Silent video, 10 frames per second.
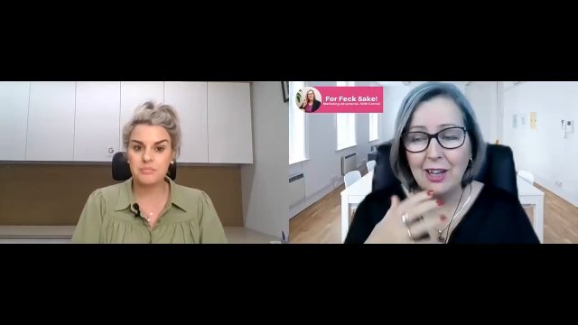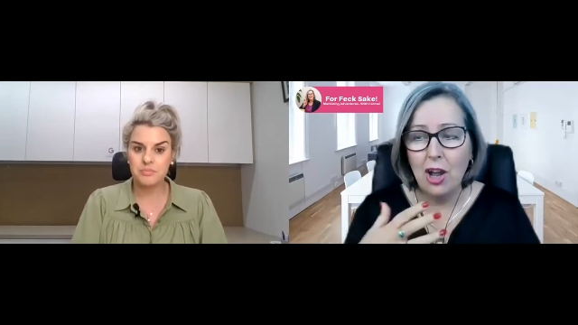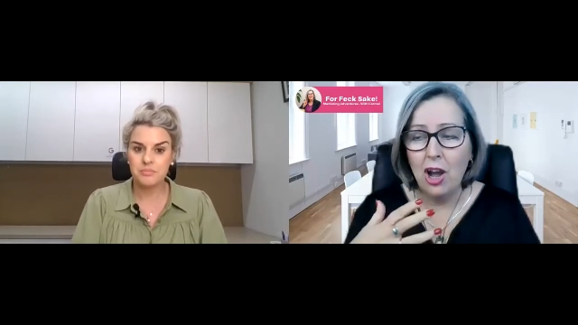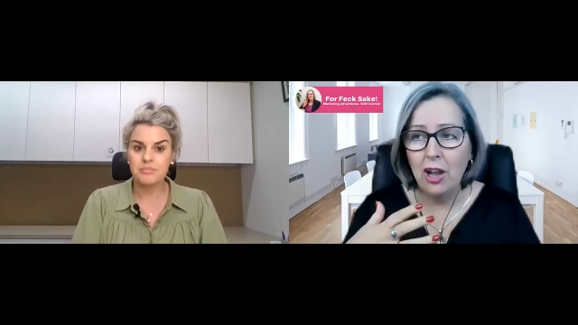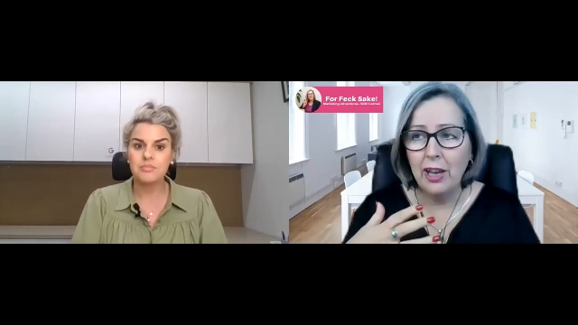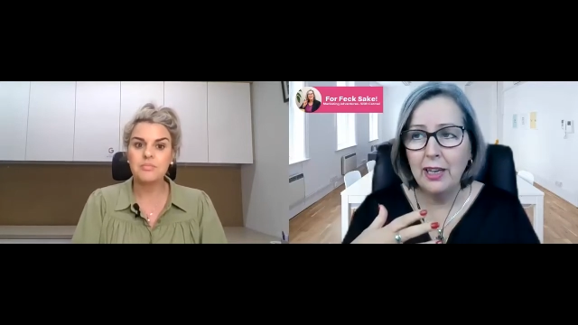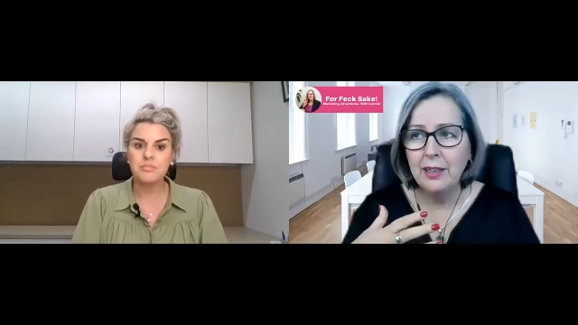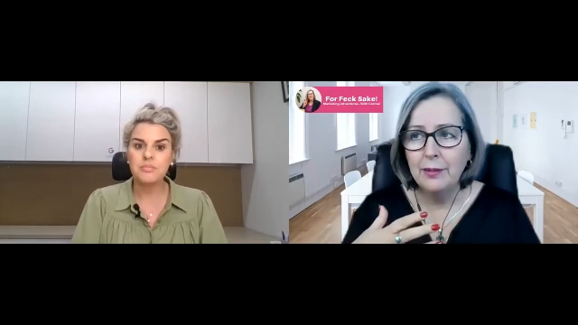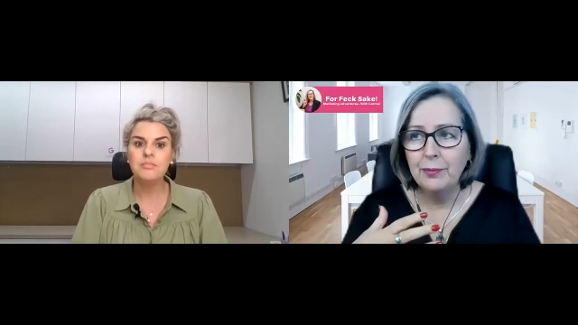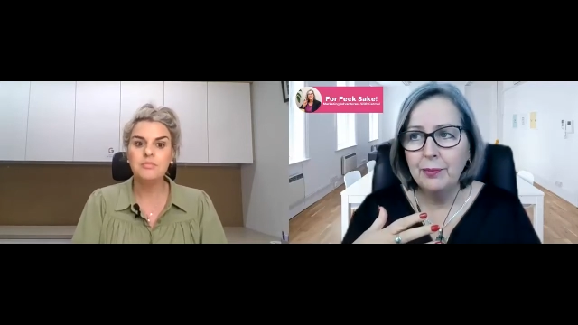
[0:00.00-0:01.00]
Speaker 1: that
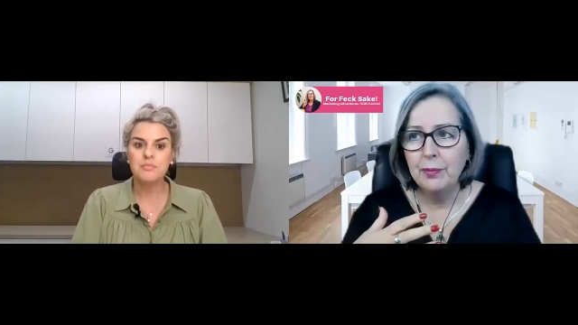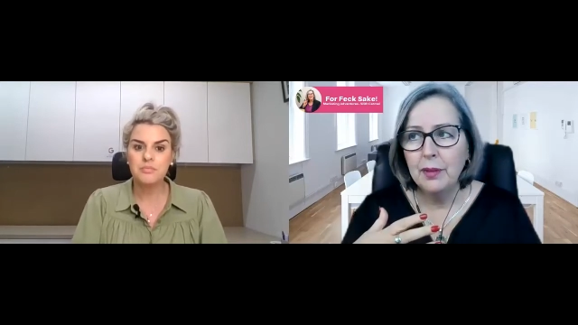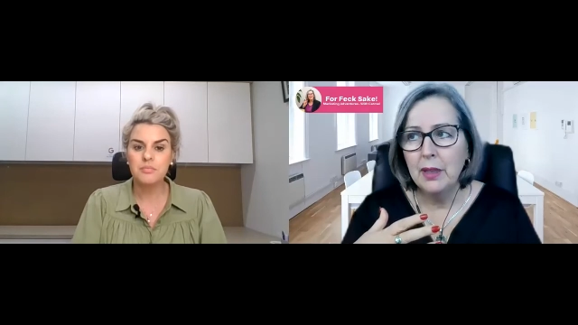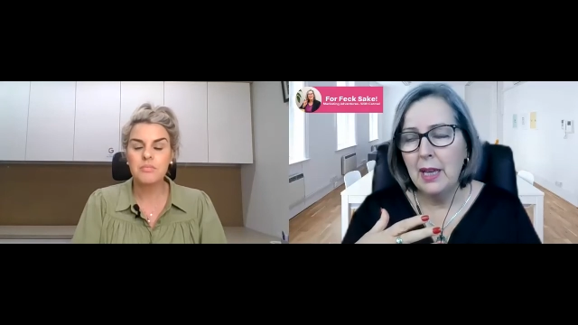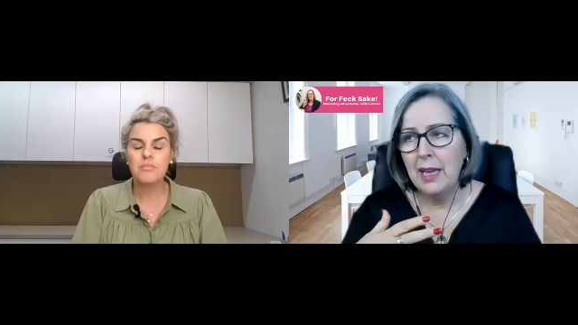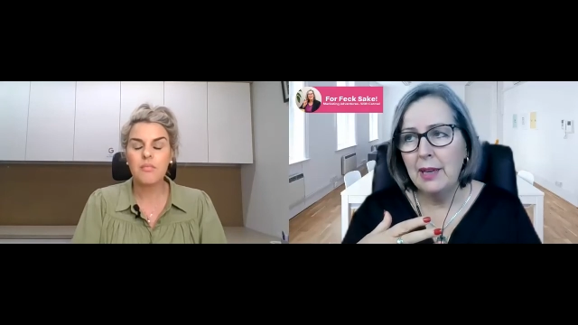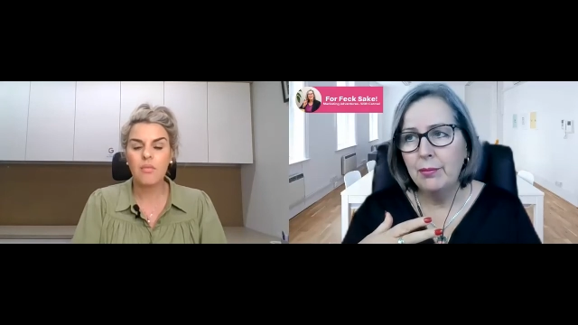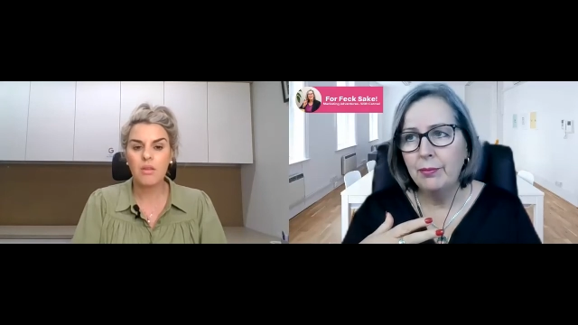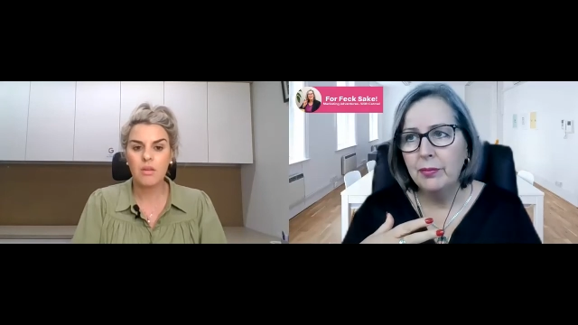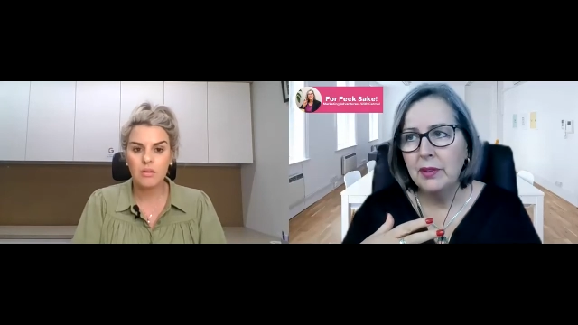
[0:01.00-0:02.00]
I
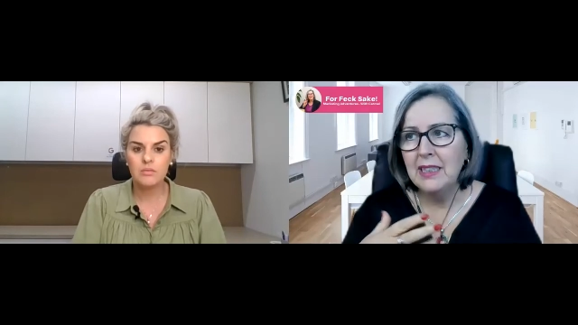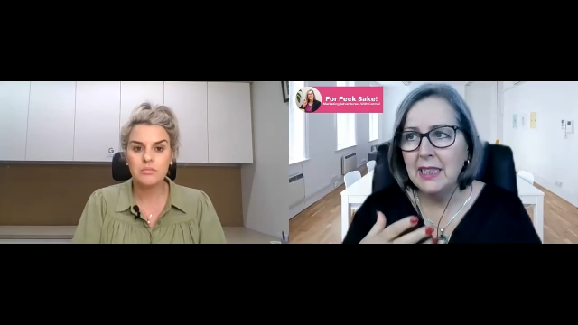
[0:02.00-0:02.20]
um,